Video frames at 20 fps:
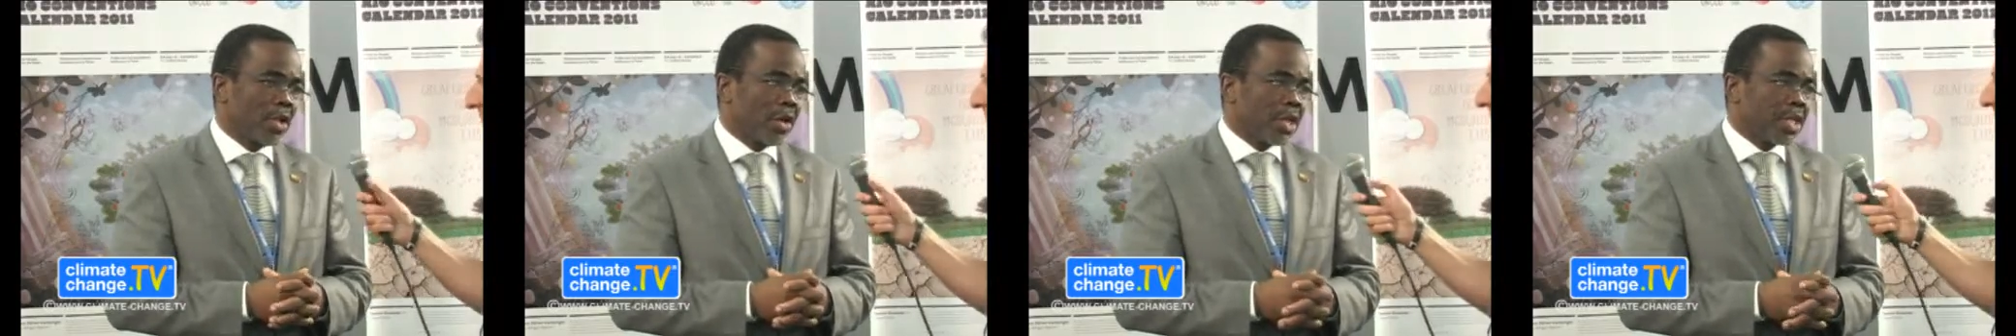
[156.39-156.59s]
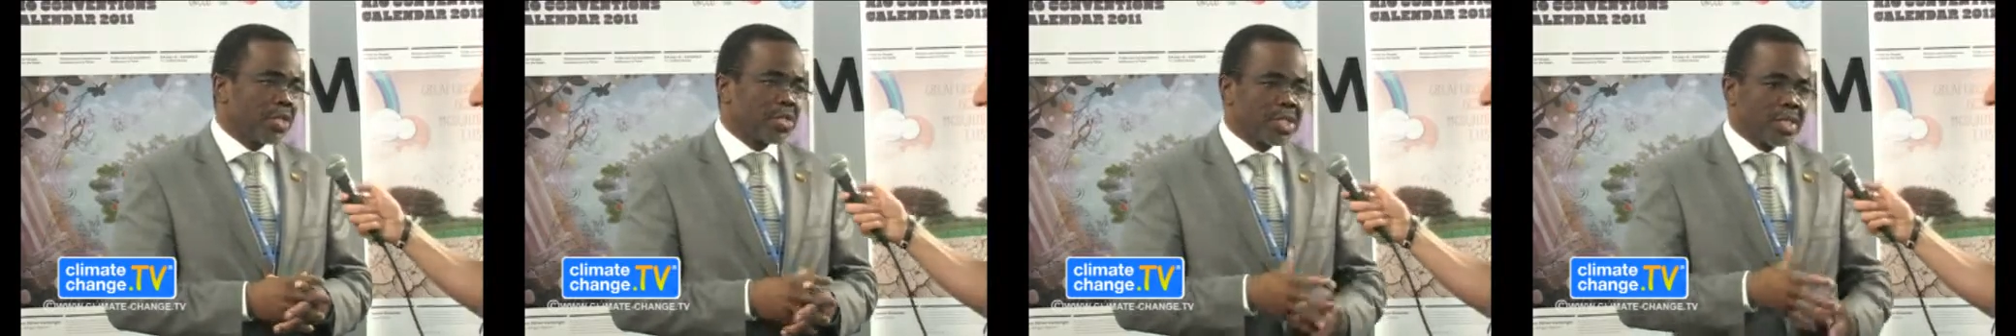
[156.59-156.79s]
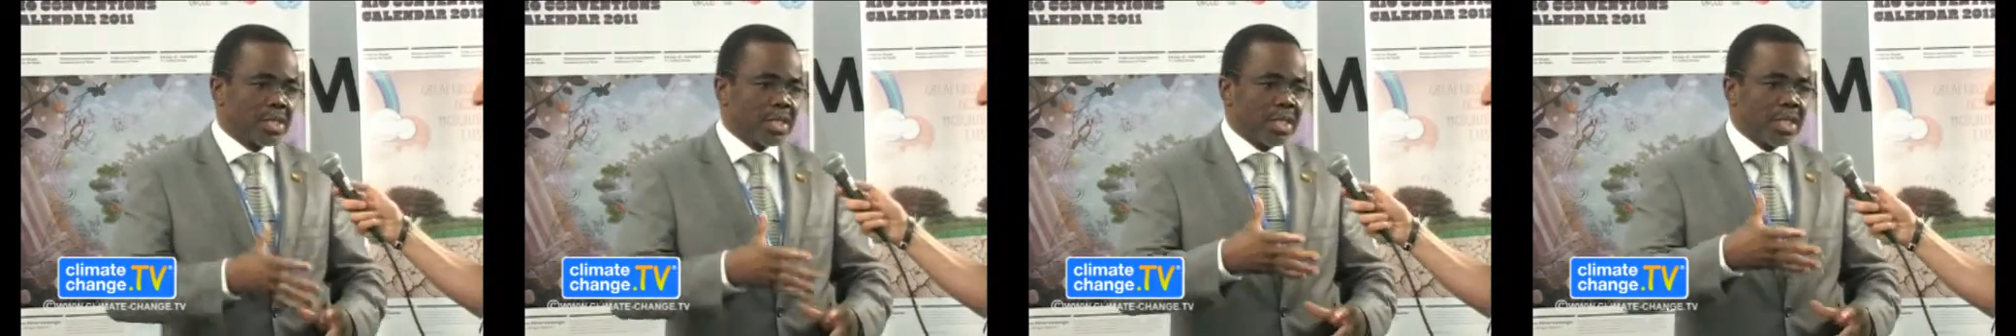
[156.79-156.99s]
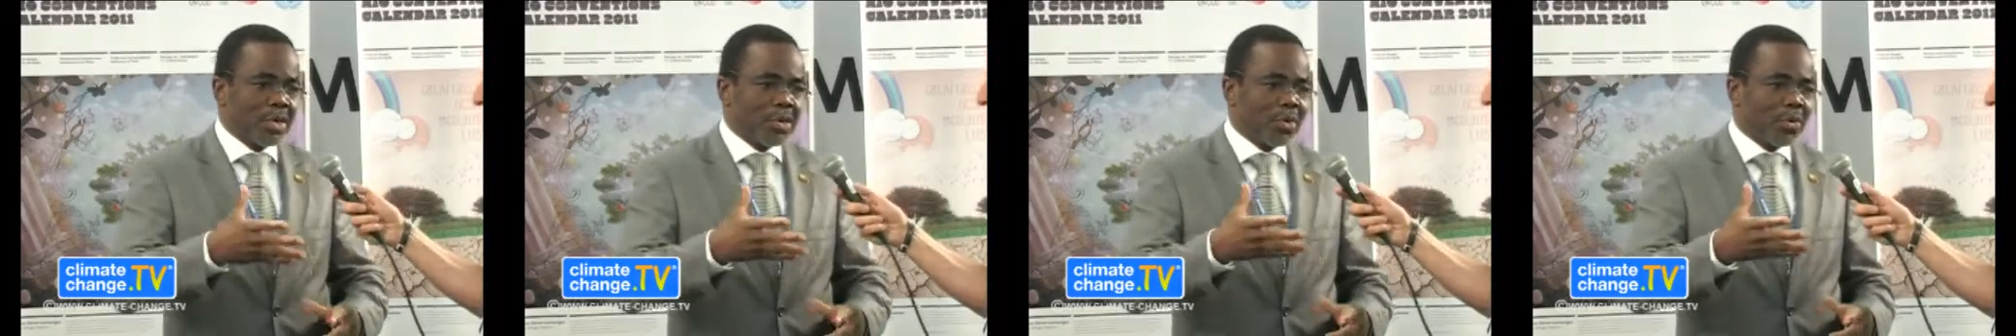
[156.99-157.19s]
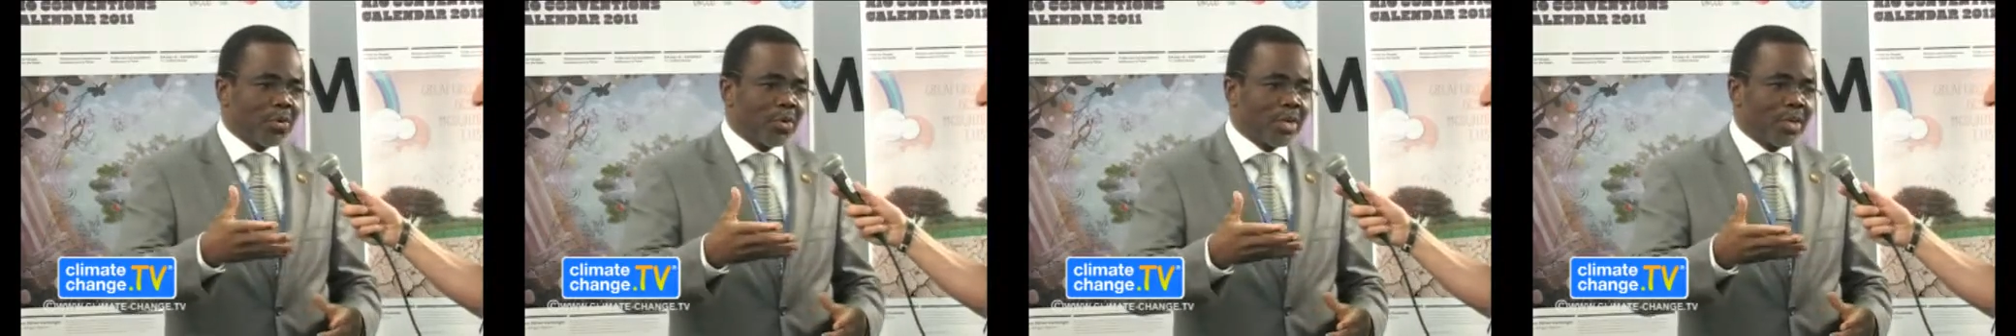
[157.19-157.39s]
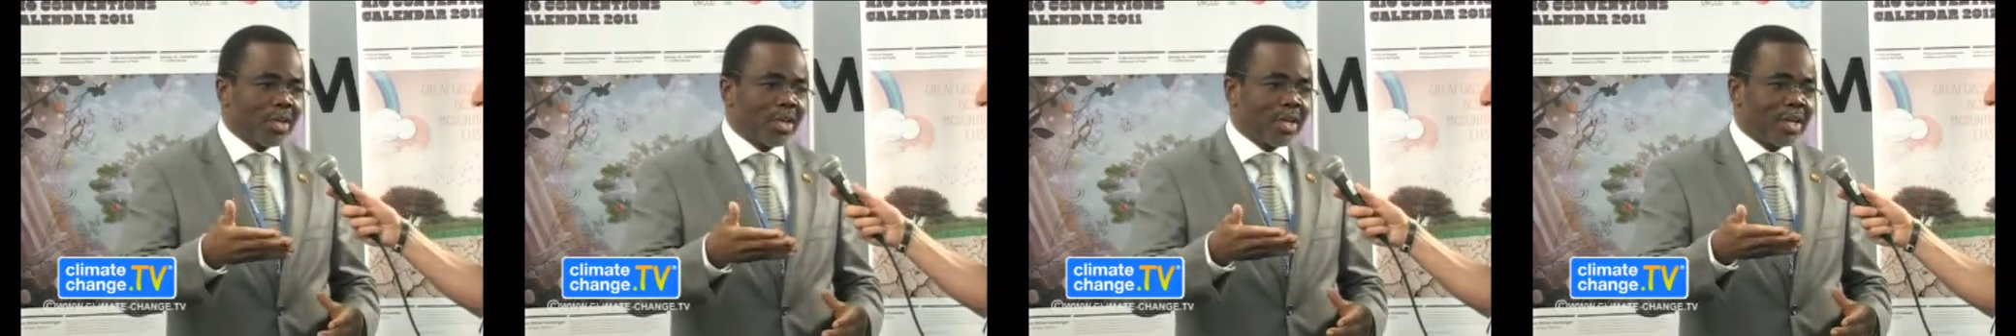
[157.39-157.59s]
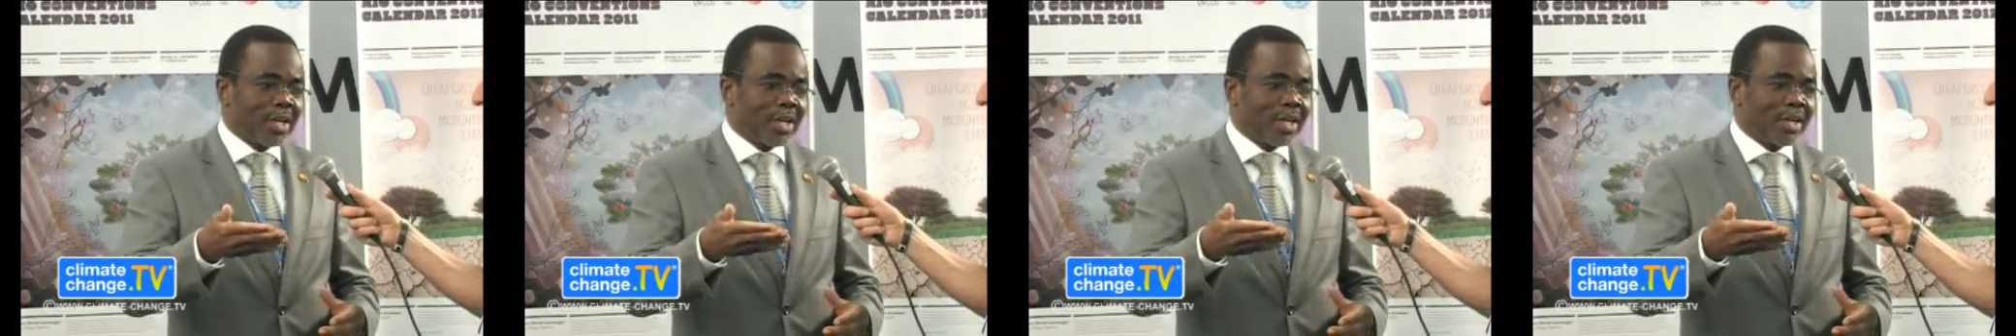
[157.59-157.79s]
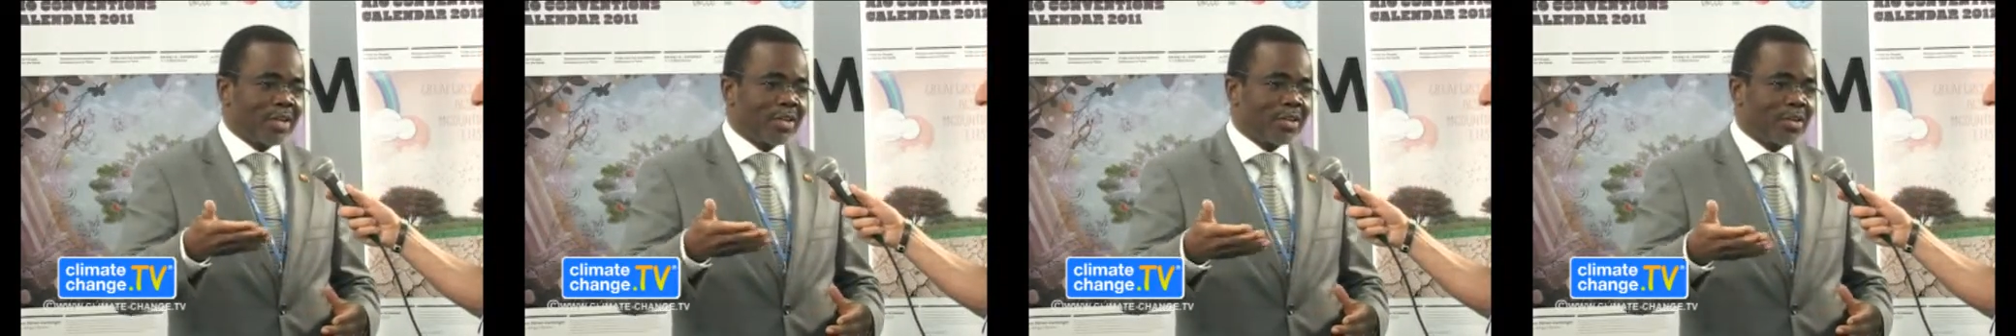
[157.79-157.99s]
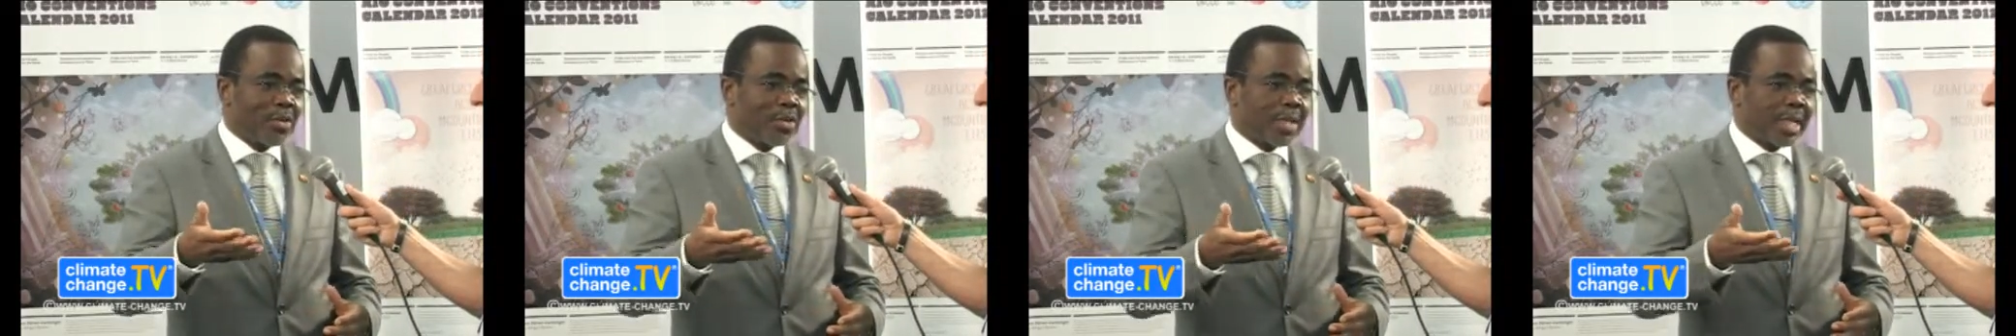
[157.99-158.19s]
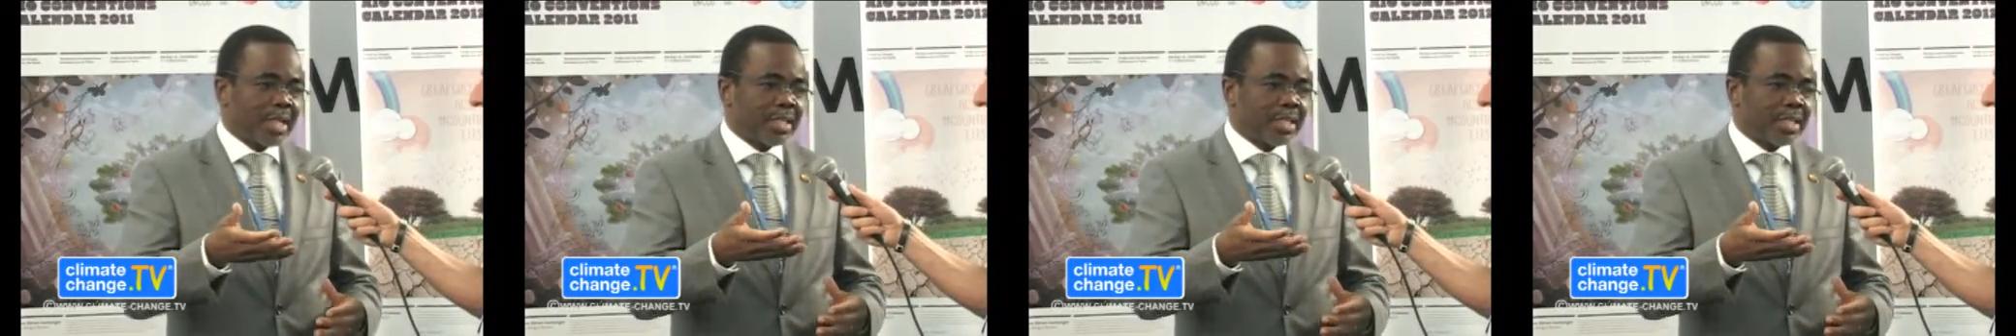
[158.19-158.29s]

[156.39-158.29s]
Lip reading: You see, look